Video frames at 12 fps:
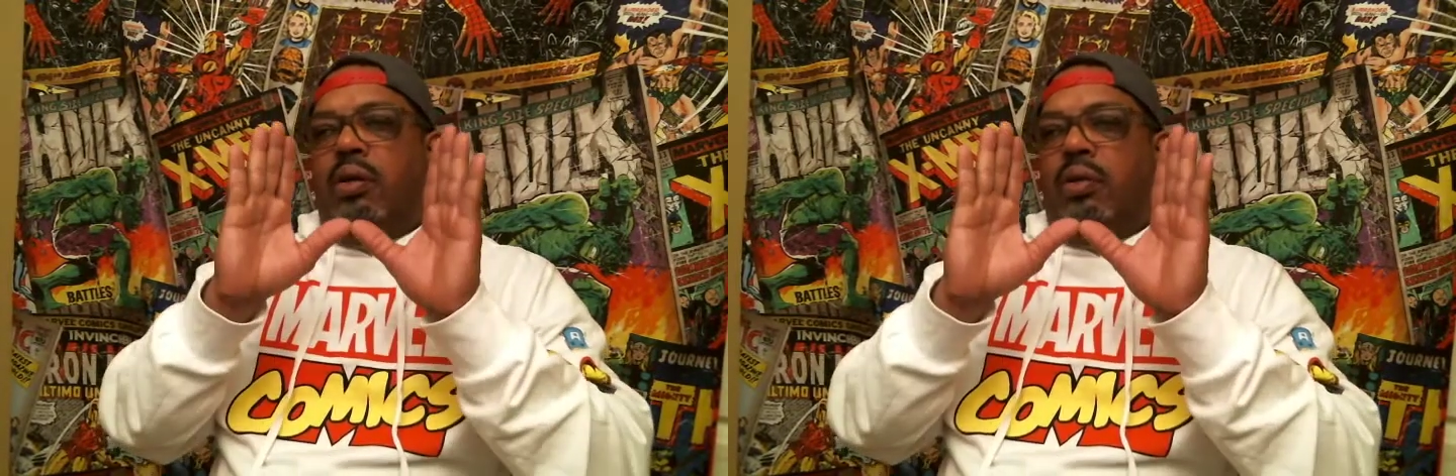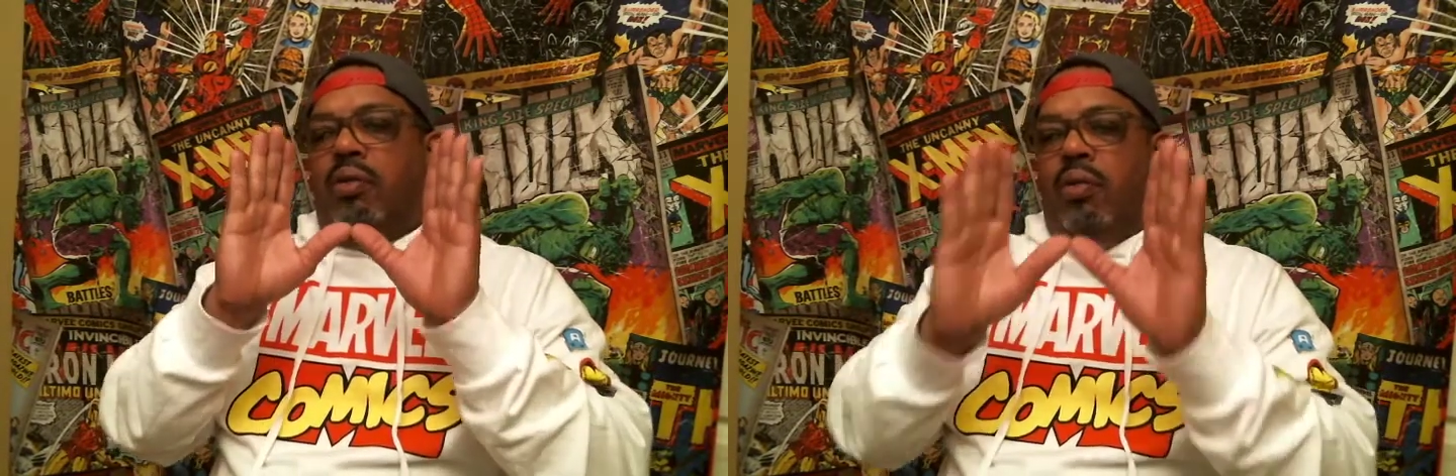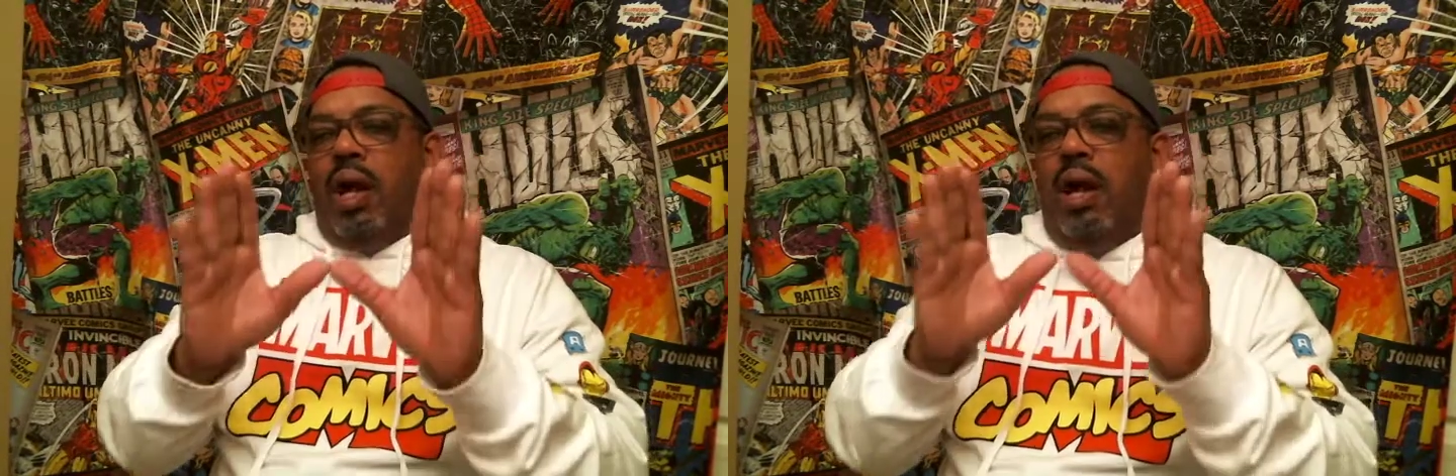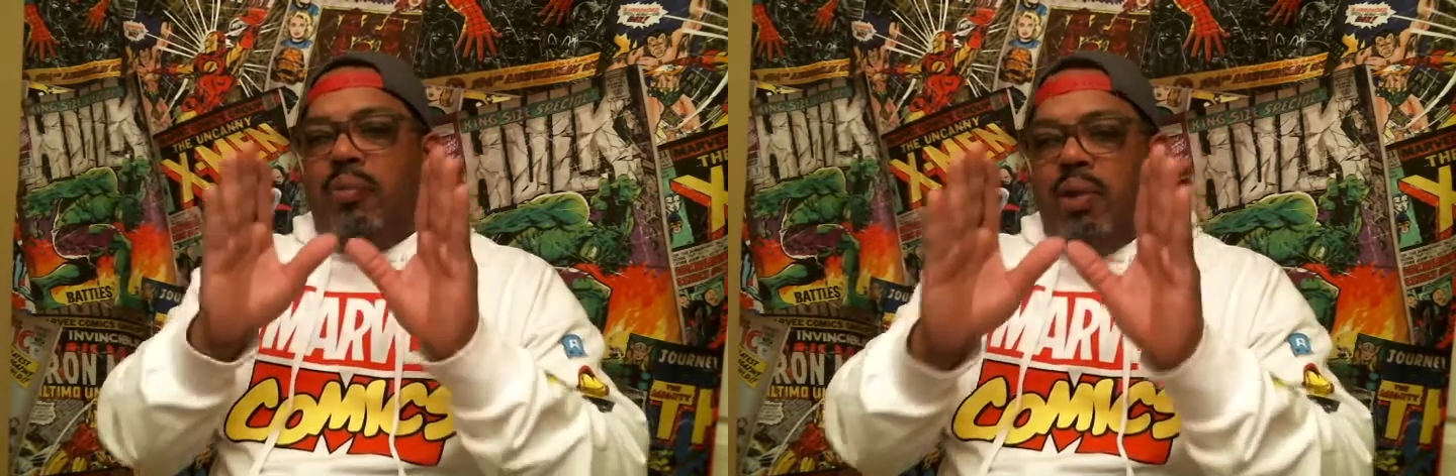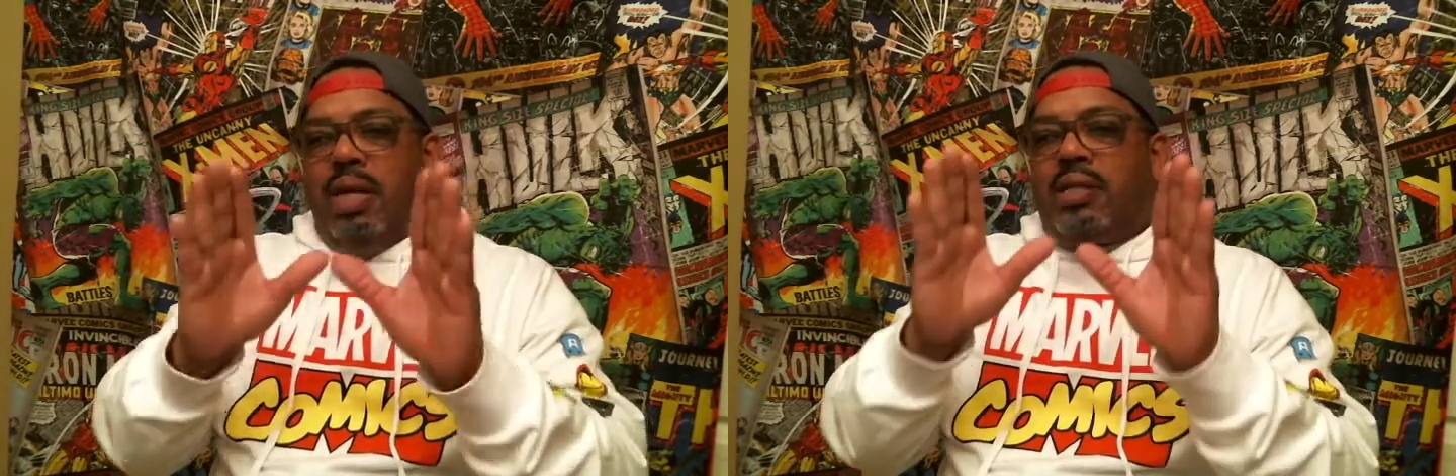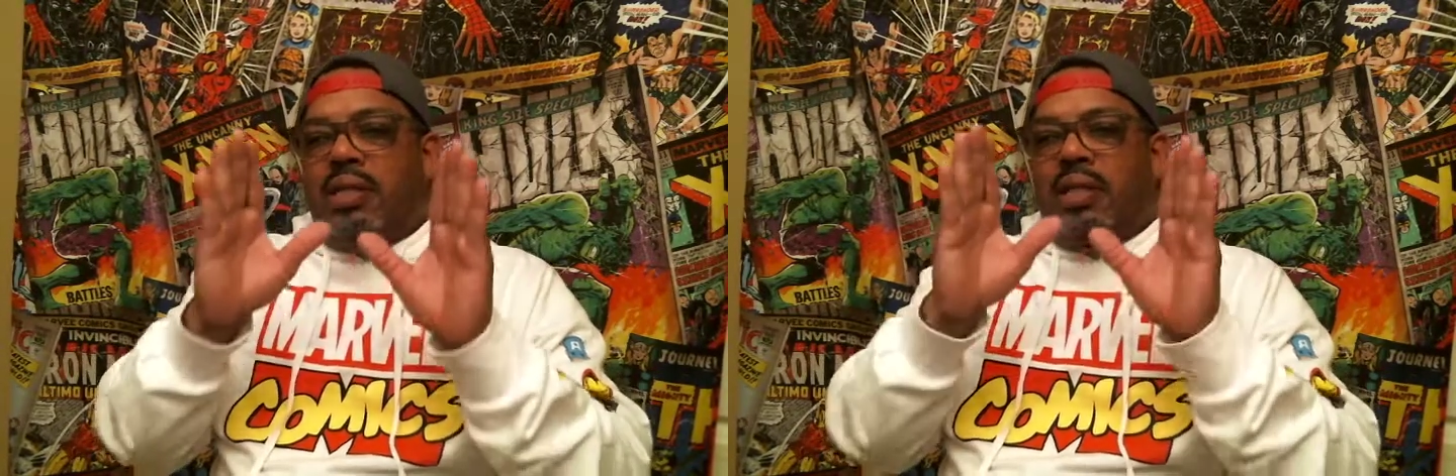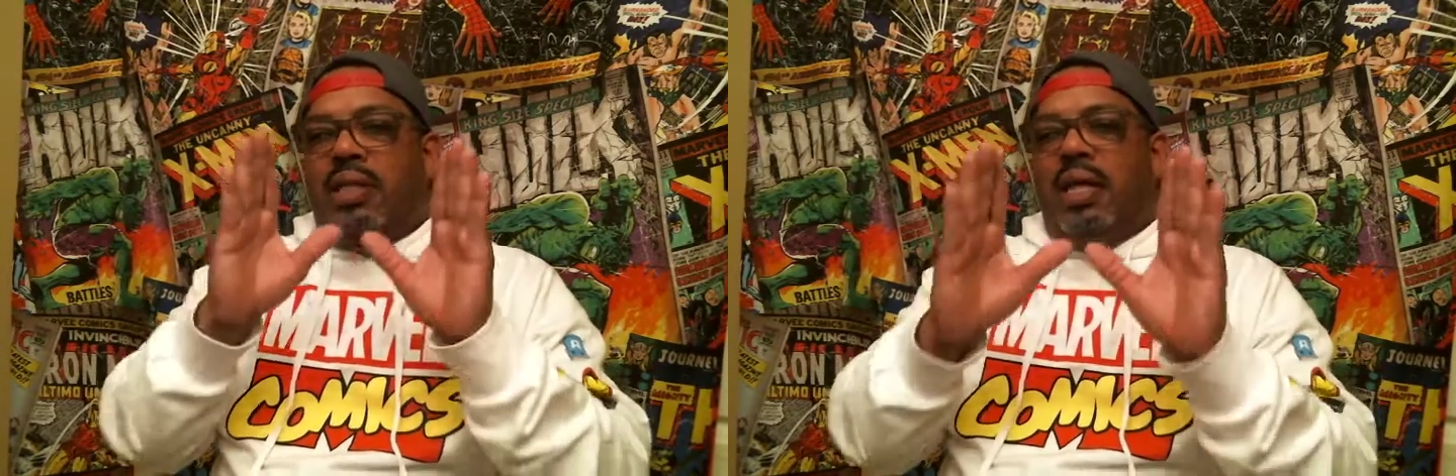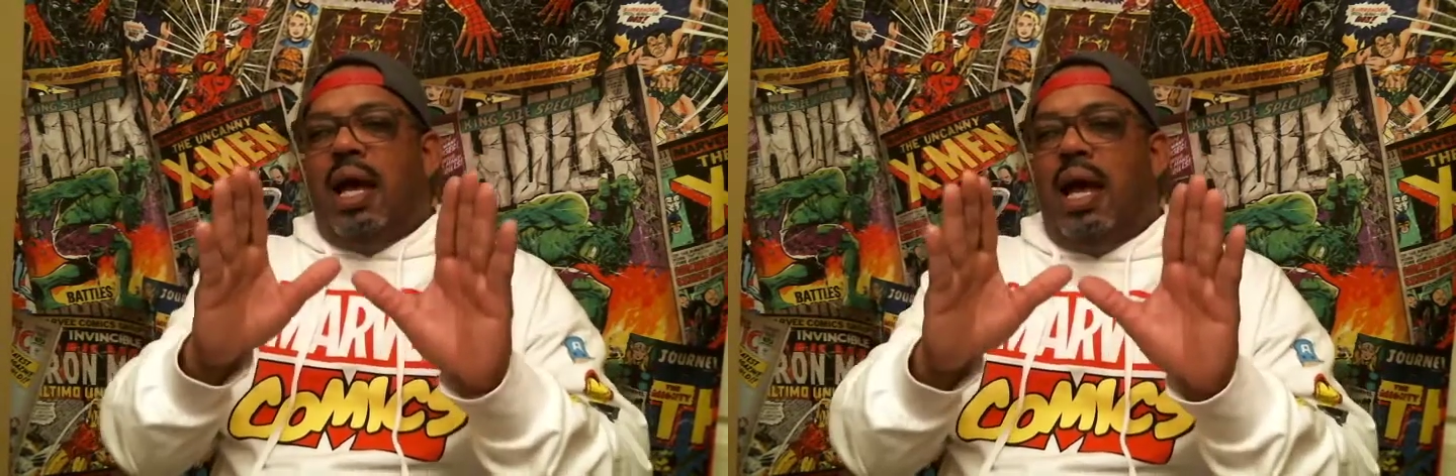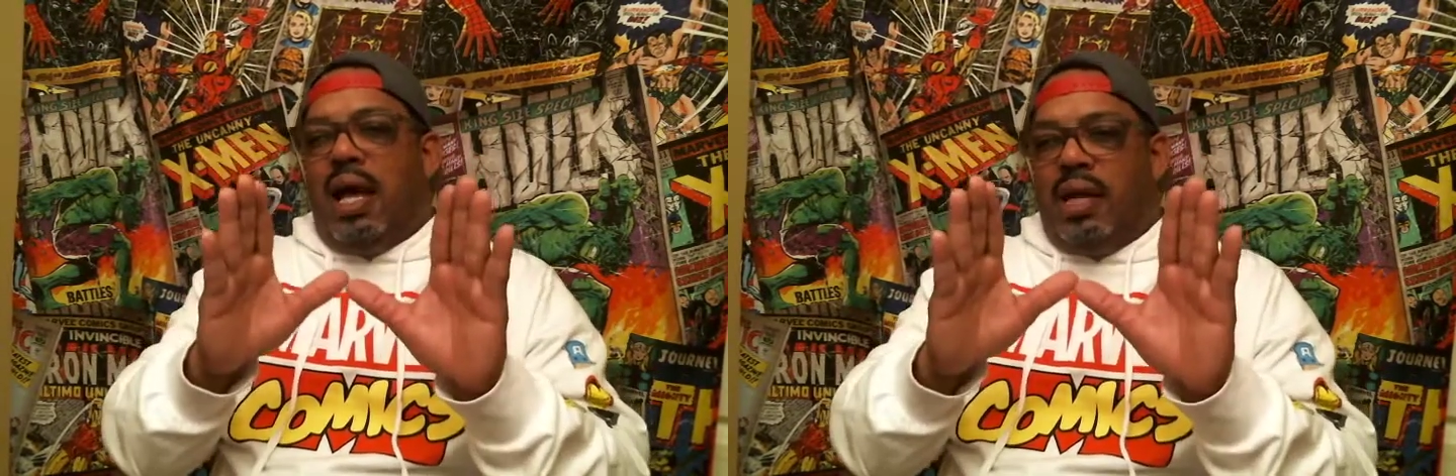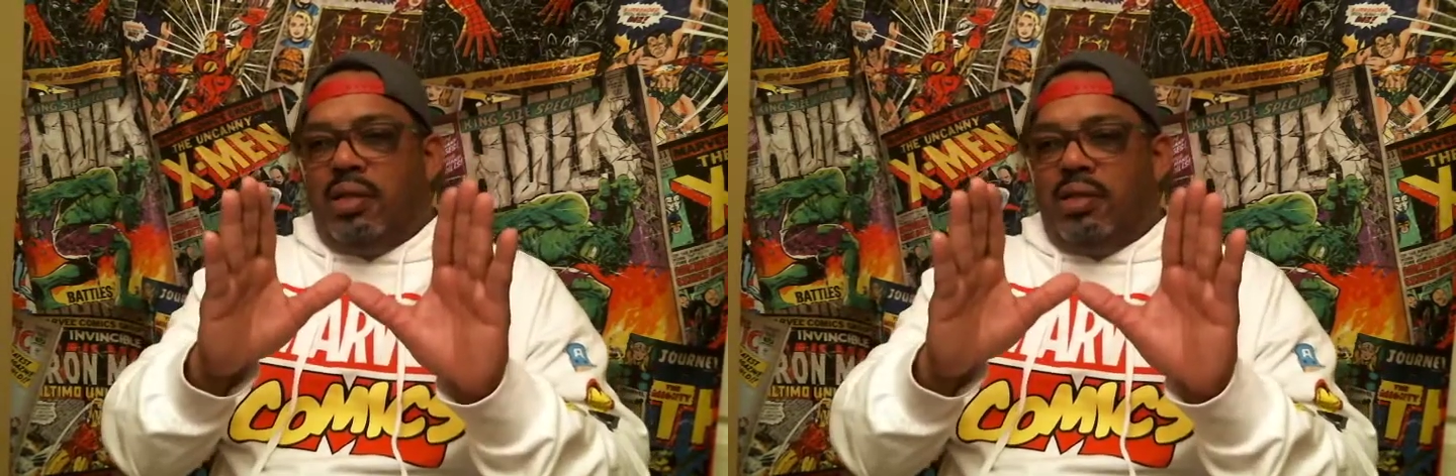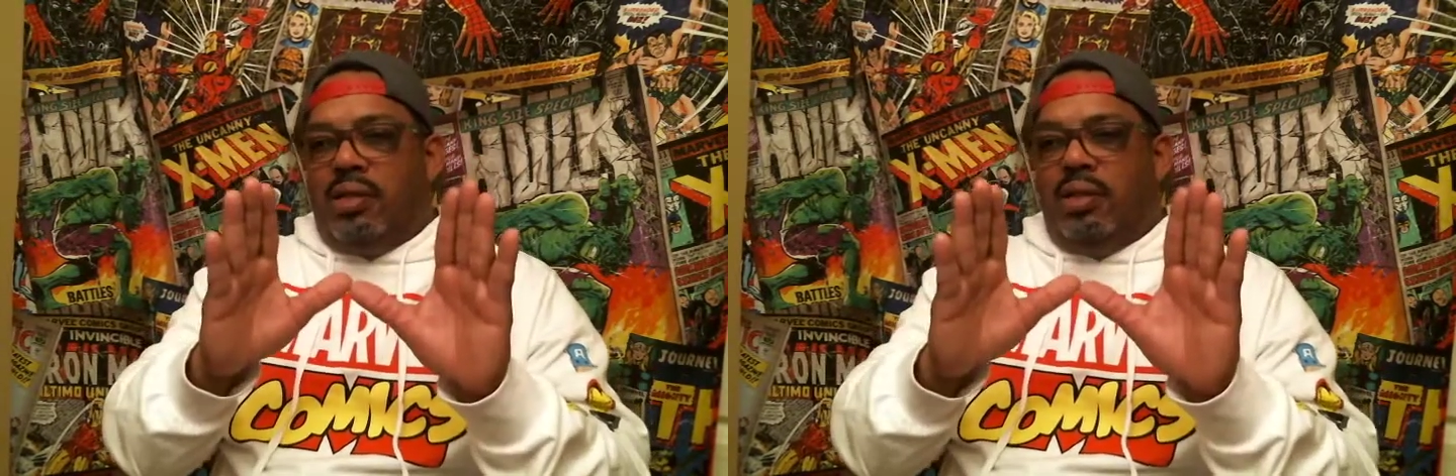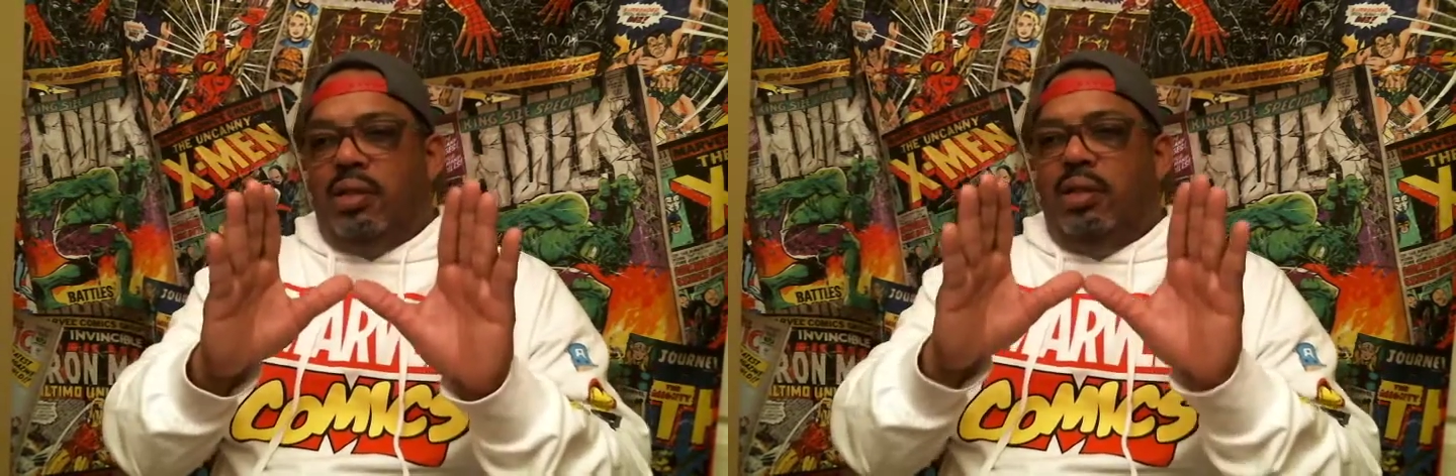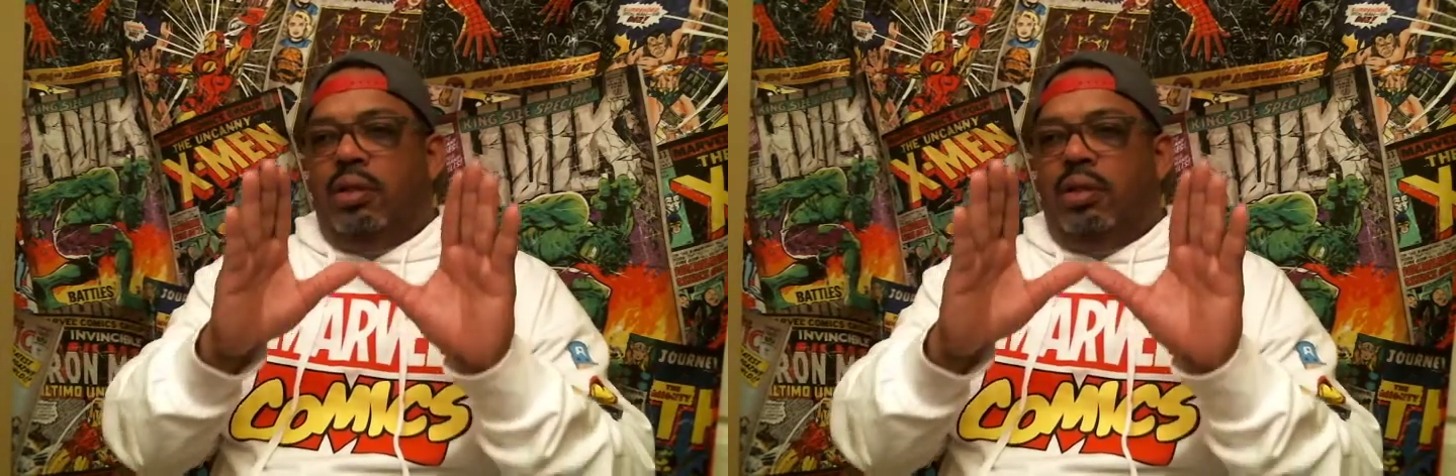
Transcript: Grandmaster CAZ